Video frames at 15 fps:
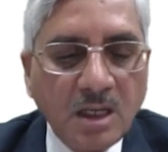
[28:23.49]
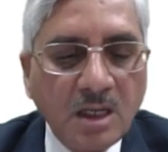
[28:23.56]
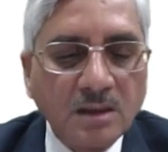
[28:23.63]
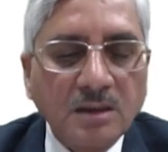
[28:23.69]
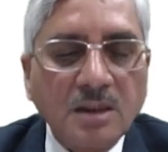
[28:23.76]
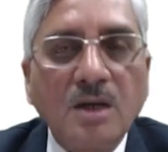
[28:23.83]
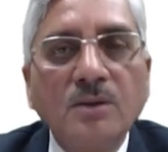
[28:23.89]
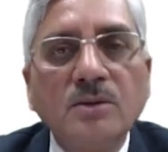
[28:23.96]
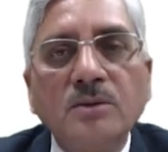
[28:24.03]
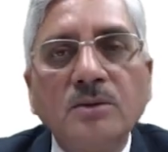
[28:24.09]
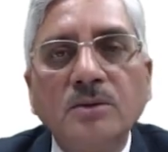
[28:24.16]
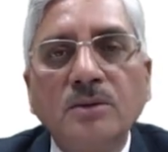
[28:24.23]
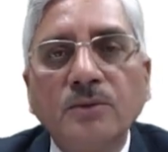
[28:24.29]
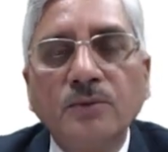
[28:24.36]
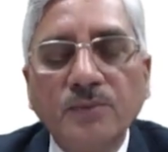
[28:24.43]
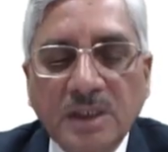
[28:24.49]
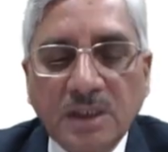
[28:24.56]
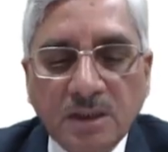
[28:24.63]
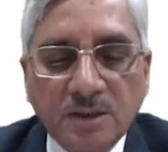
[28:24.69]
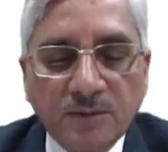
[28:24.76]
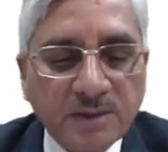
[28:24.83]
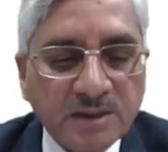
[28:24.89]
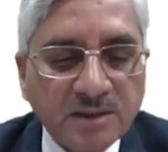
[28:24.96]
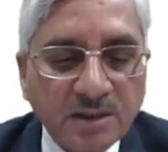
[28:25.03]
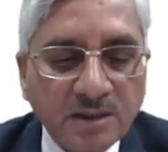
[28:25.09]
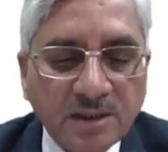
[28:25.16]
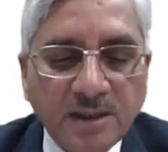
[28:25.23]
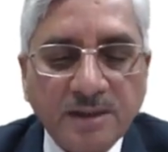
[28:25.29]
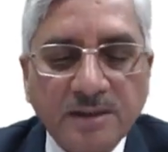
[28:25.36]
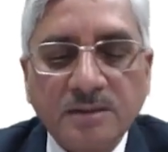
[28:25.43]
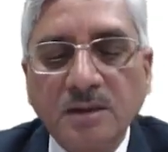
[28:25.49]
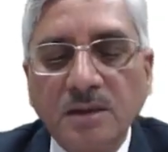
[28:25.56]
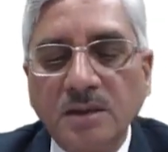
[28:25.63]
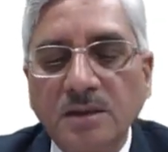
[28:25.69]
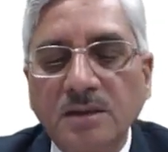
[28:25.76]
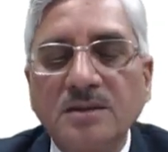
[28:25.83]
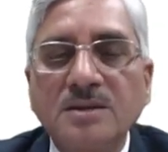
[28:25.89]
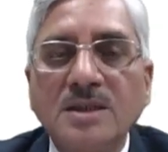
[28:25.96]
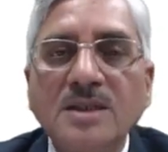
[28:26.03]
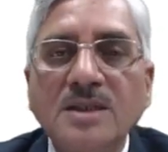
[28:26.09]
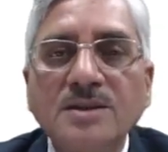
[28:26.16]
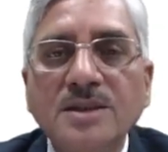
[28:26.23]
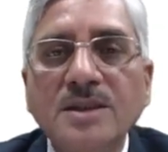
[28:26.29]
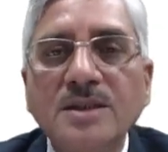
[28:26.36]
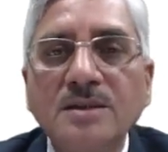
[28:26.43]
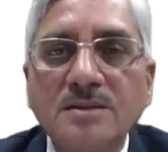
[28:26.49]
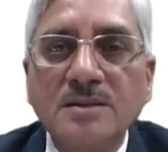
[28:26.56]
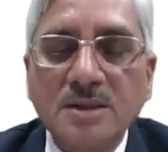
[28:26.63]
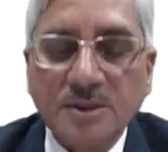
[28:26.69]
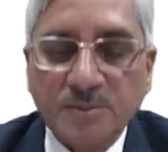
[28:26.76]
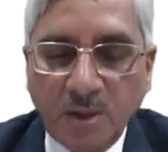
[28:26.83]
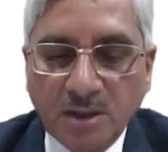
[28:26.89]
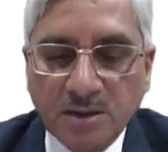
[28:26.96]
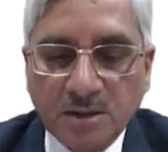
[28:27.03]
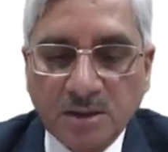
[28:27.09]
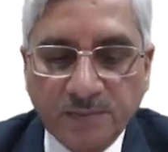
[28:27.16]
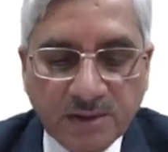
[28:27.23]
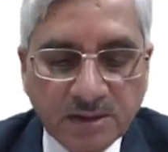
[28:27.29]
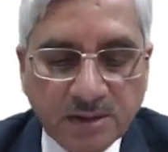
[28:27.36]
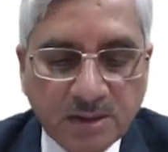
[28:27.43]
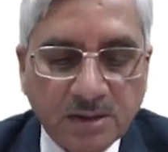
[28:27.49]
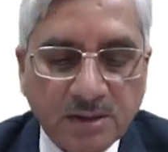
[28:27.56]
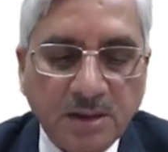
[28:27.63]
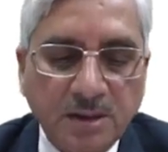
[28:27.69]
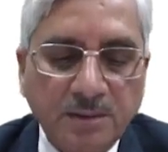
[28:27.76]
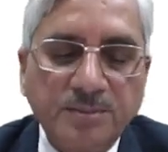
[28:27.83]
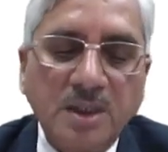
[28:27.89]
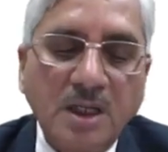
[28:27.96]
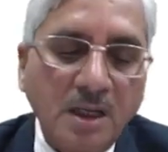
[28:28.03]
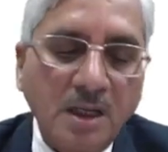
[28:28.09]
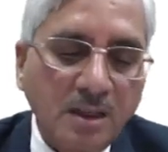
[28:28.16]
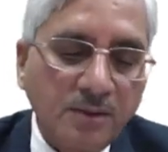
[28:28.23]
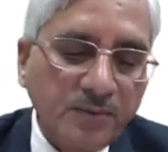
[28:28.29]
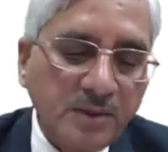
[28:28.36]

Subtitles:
Now we investigate the transient response of the system, and